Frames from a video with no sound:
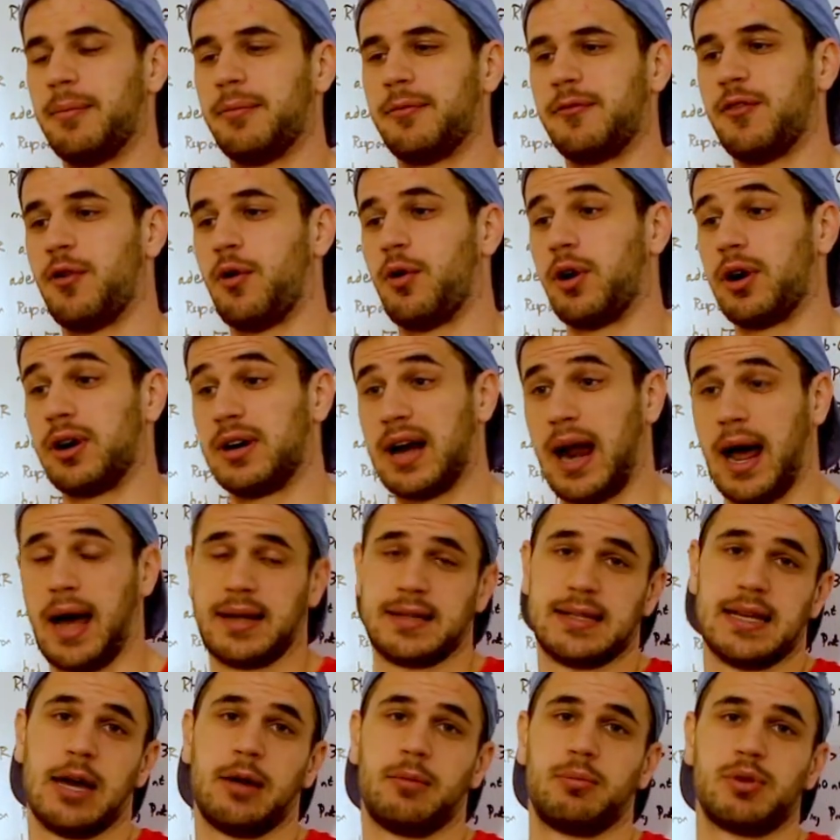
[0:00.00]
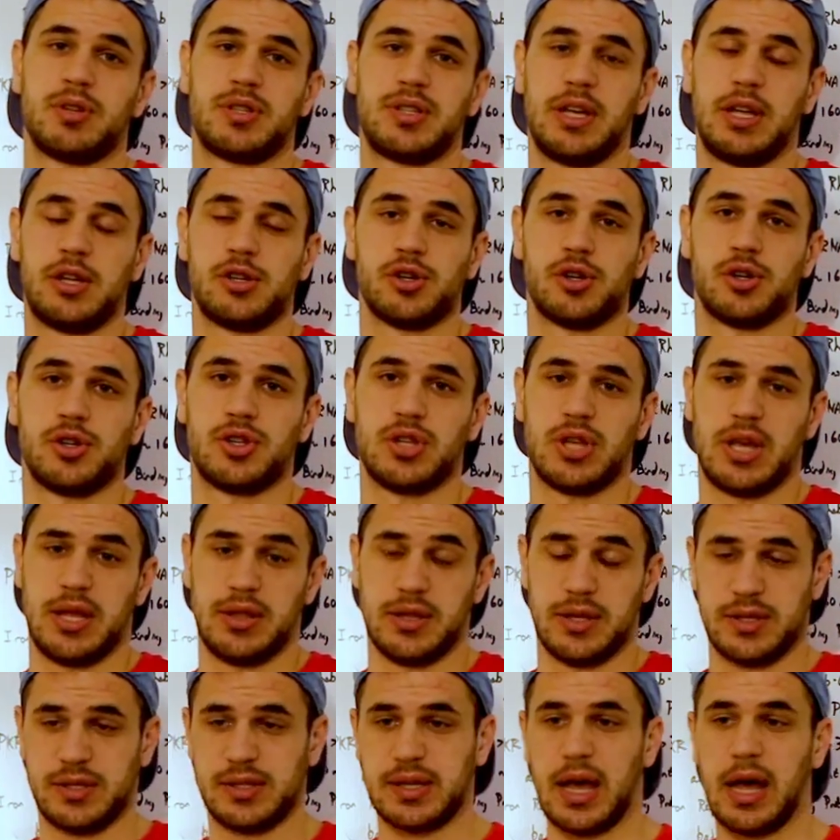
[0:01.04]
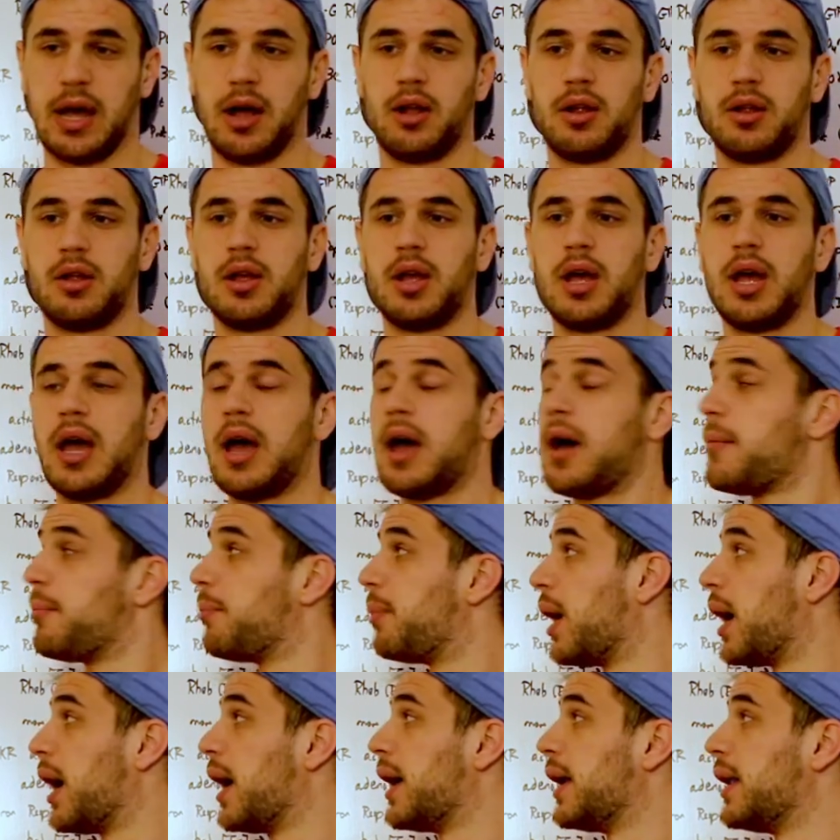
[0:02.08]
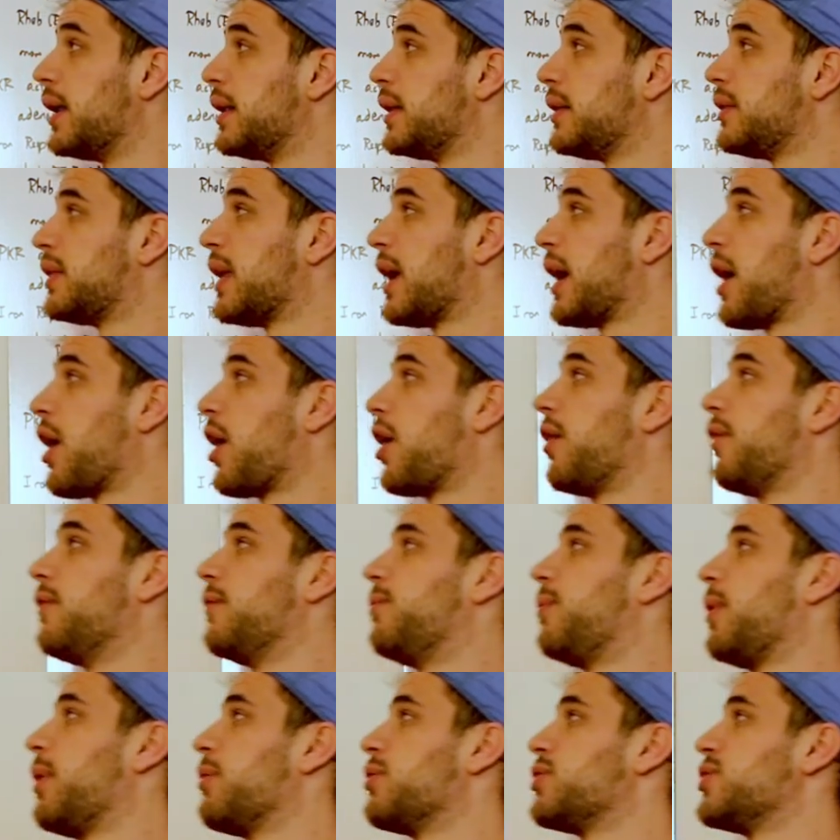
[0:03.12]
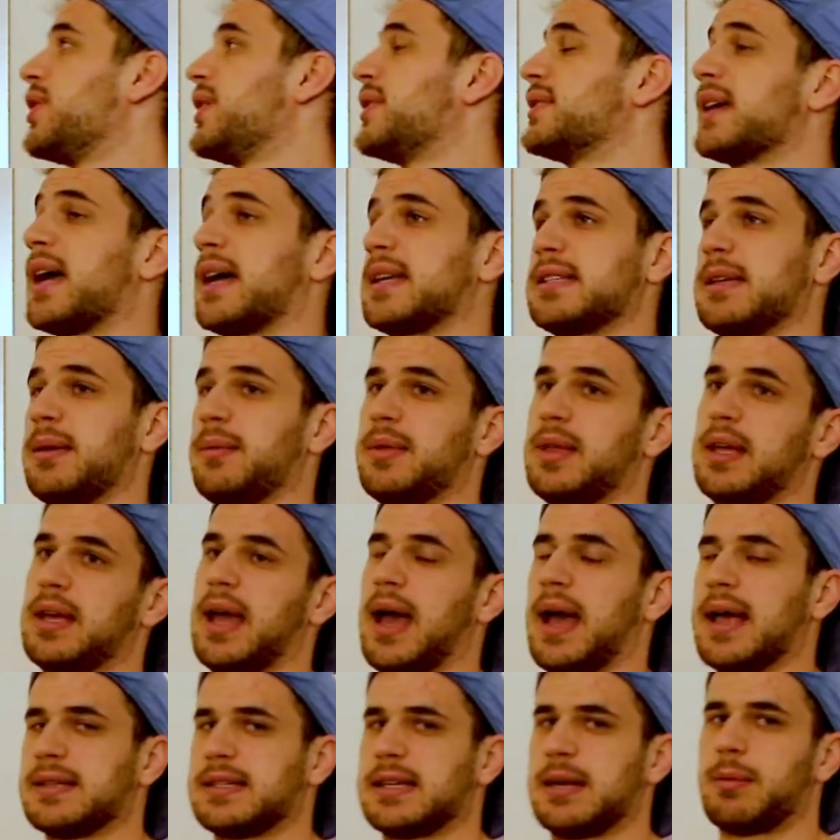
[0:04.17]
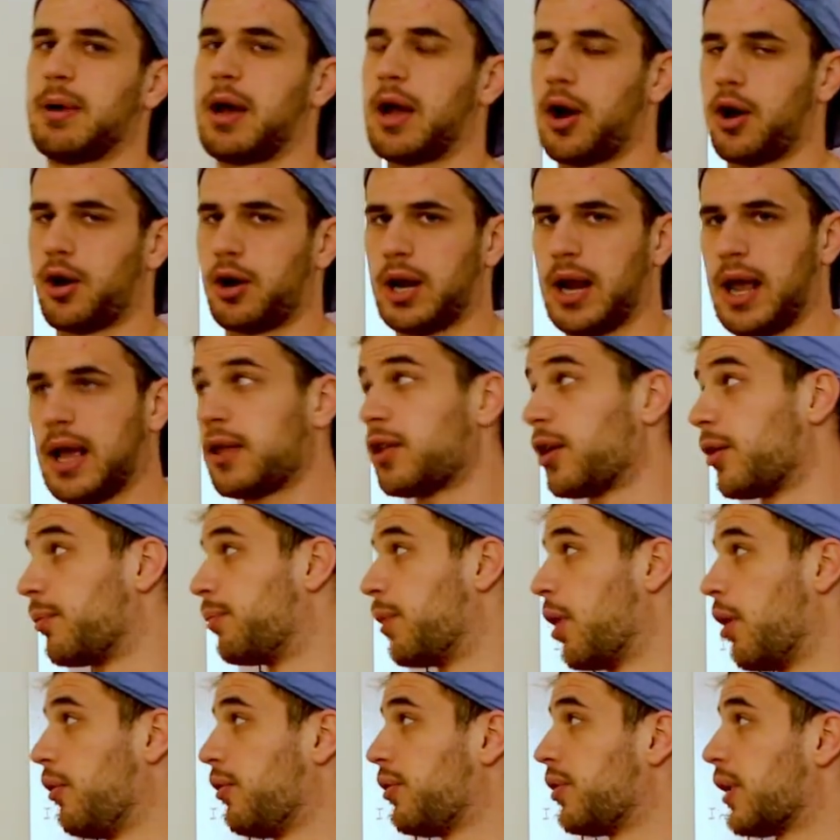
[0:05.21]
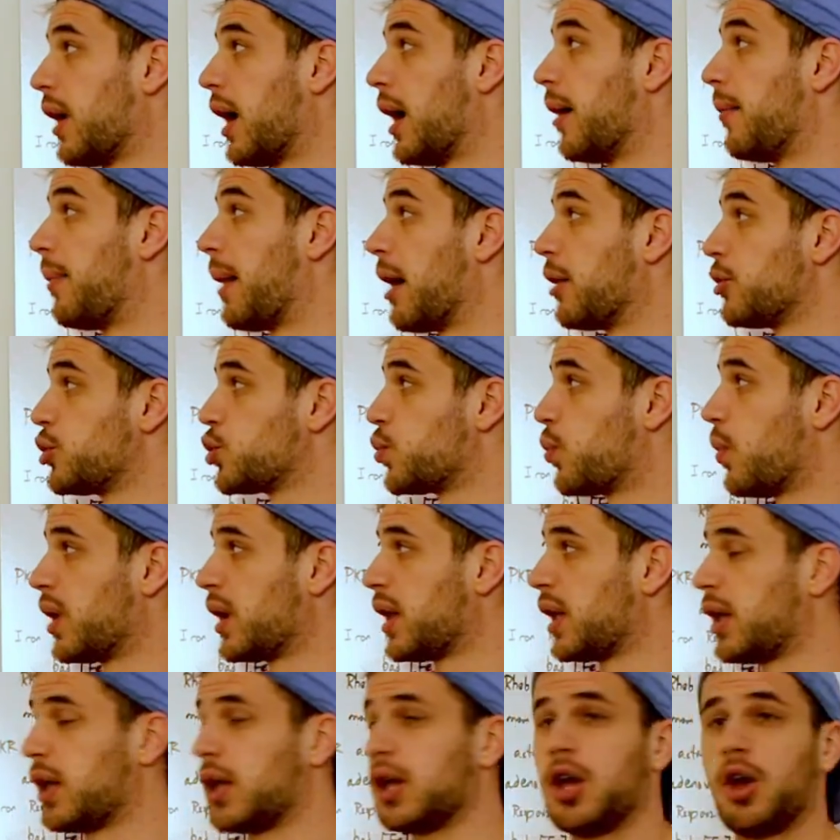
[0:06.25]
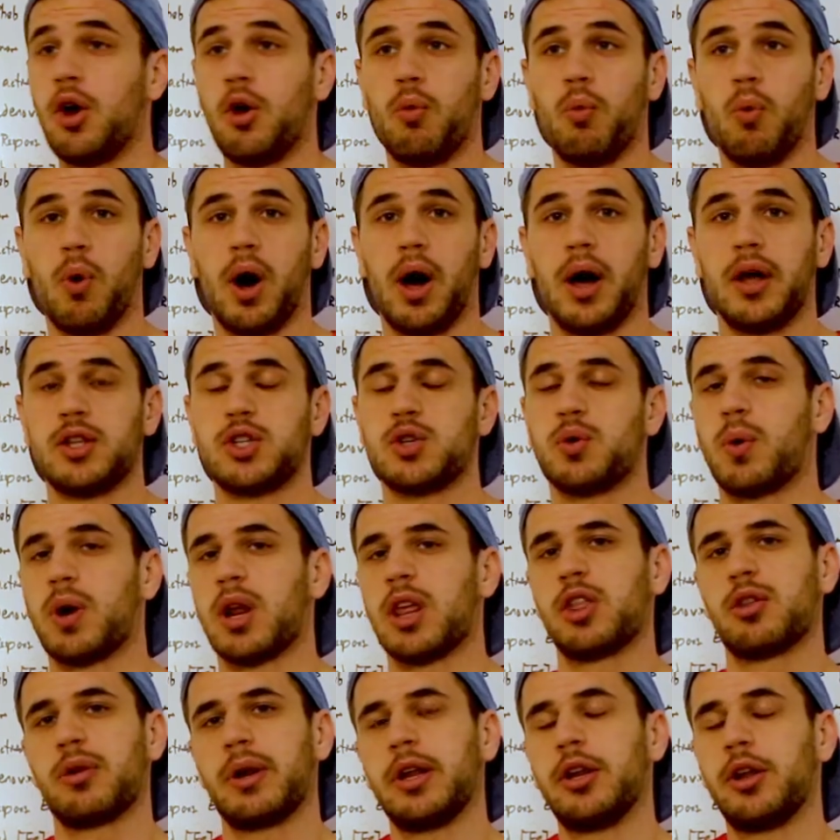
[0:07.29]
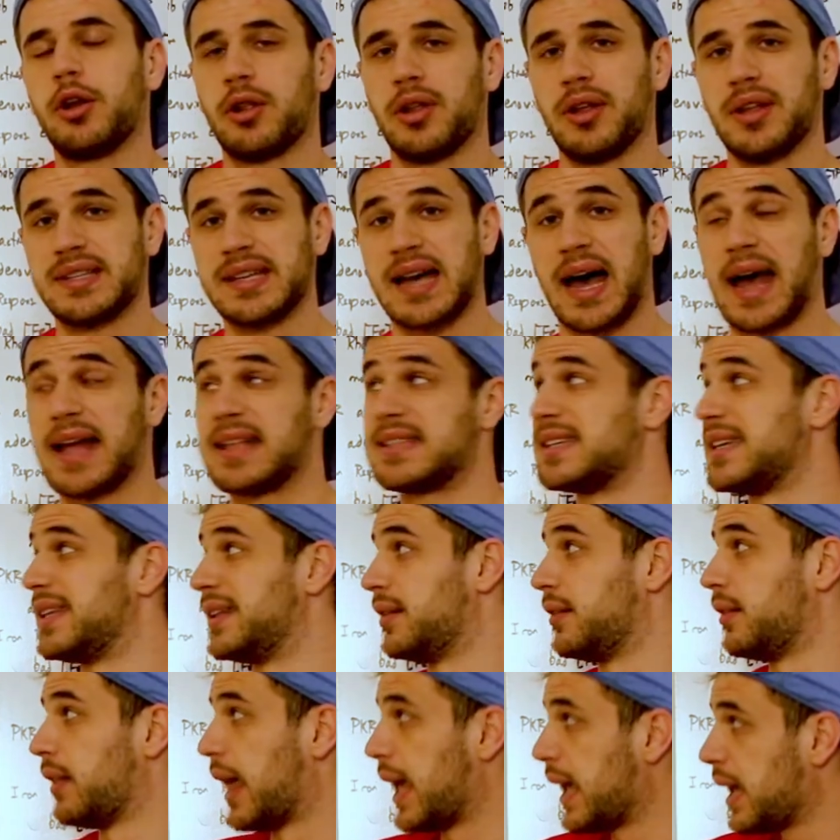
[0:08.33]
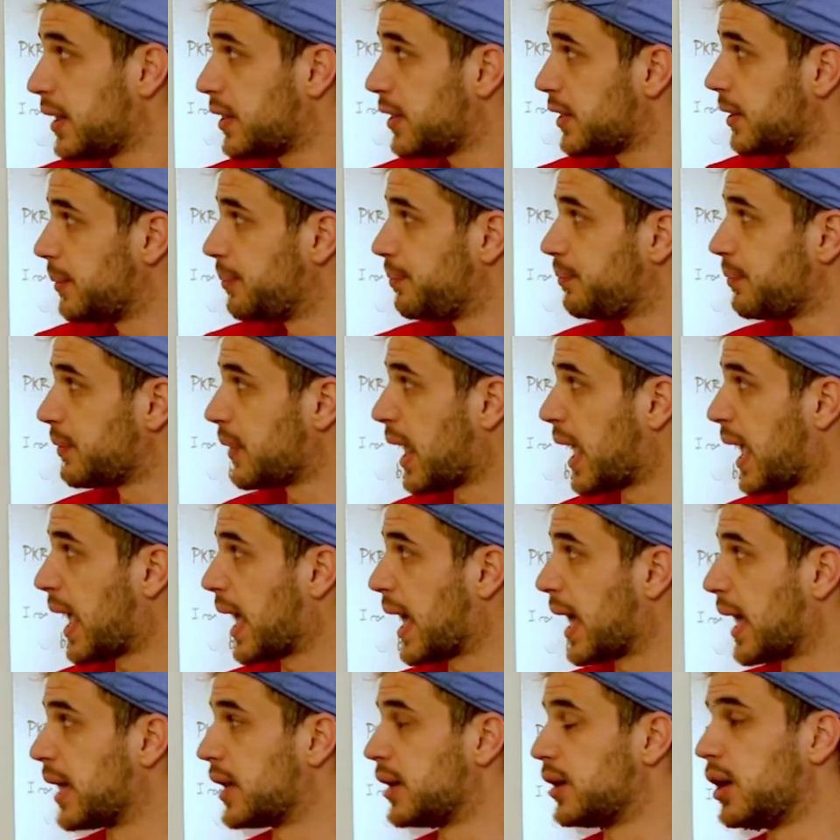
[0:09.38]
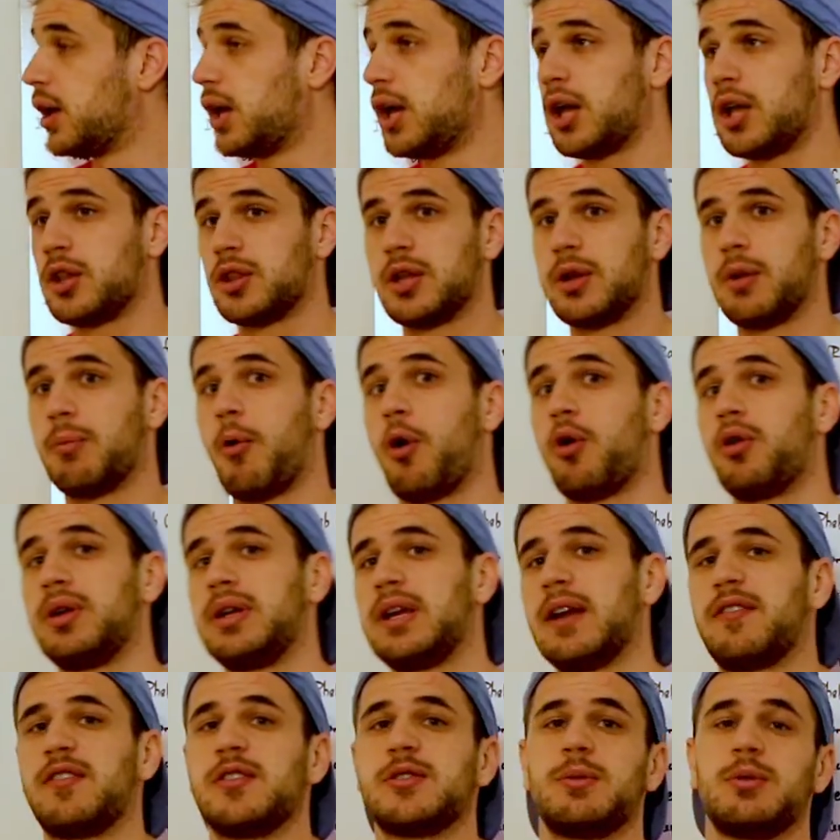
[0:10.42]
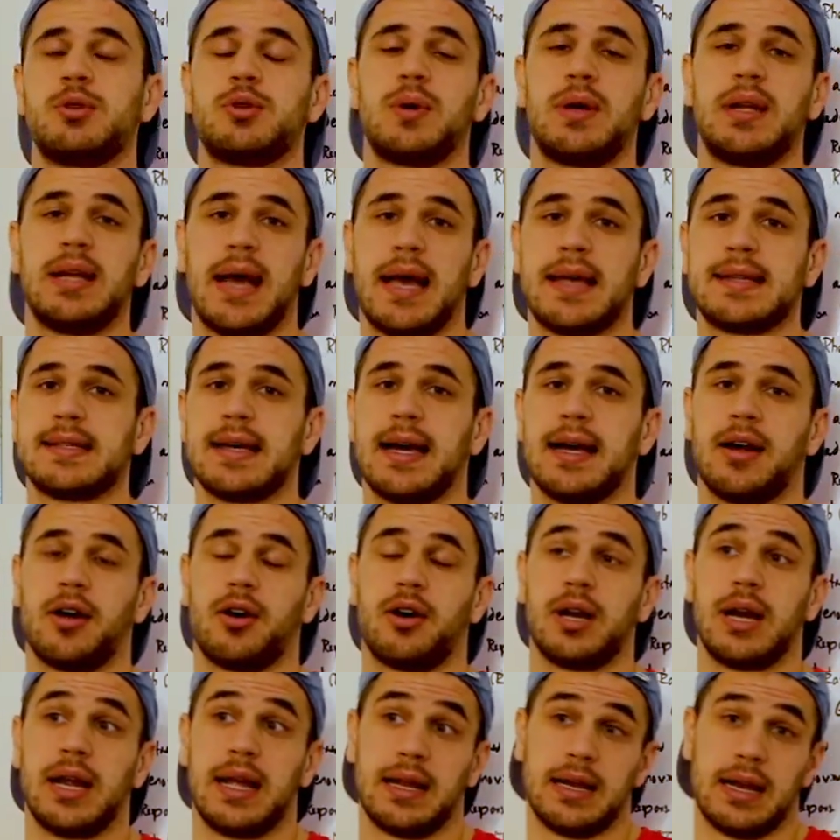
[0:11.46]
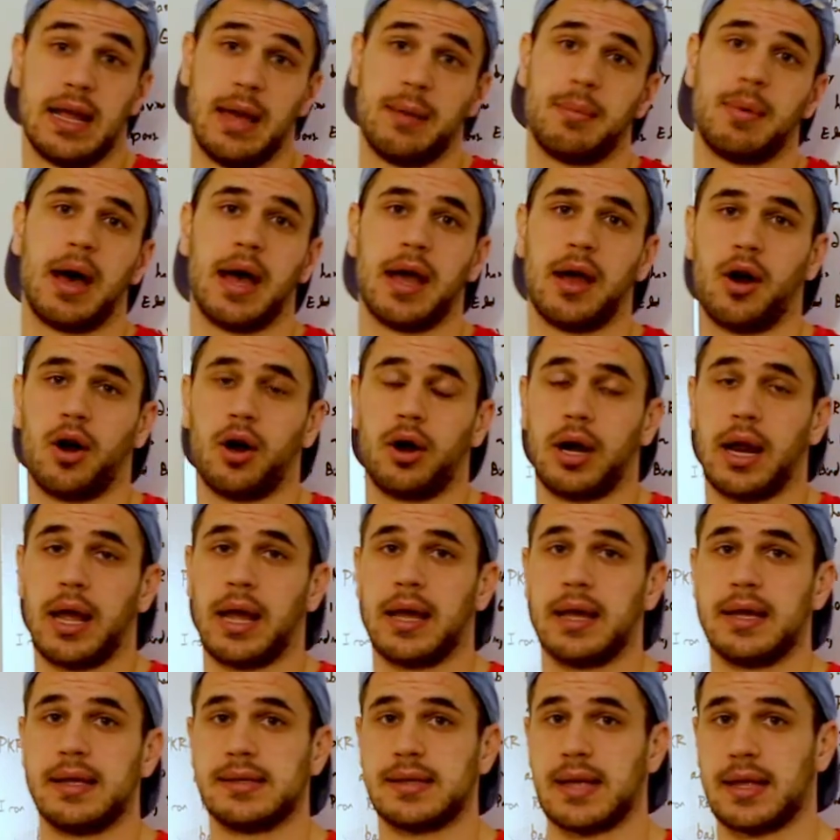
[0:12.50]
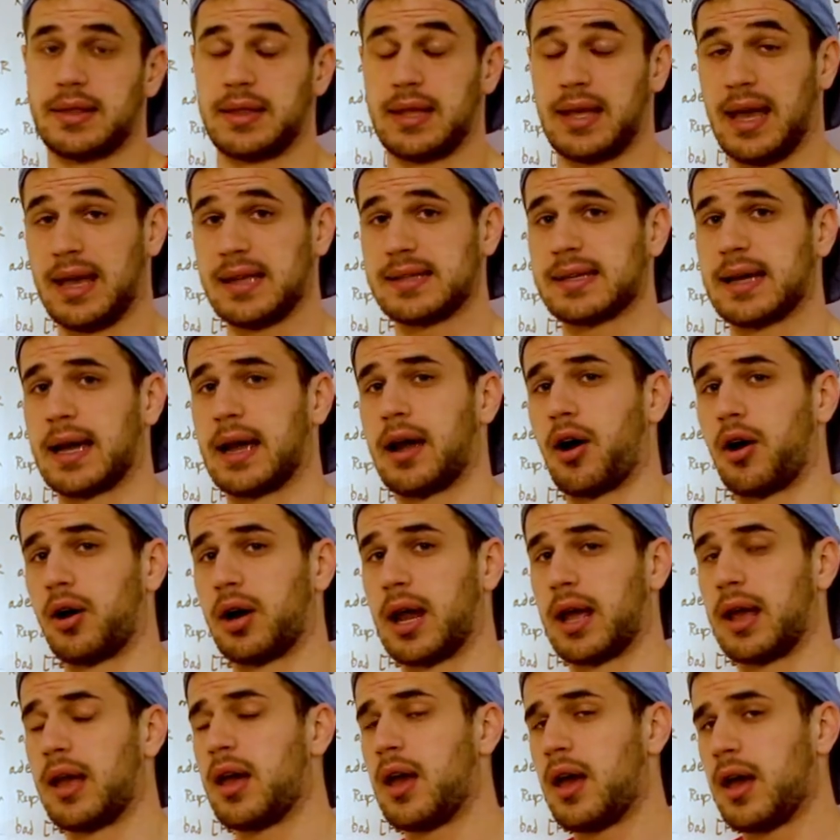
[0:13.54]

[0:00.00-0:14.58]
for knockdown procedures in the cell, but they are pretty much the exact same thing as miRNA. They're both about 21, 23 nucleotides in length. And the only difference between siRNA and miRNA is that the siRNA